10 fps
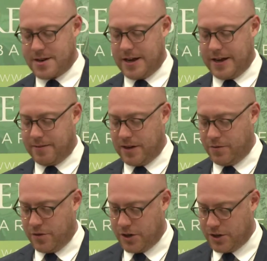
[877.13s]

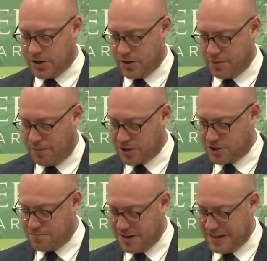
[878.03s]
adverted to the
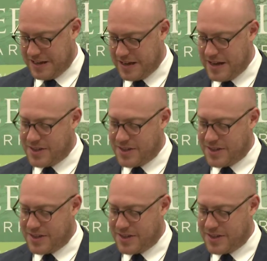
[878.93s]
possibility